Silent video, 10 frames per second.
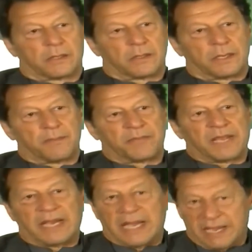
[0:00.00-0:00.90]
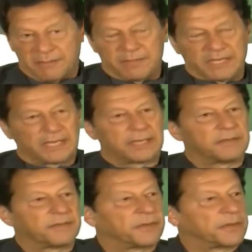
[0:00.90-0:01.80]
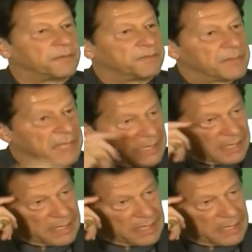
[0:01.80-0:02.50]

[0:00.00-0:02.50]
So I have been here before.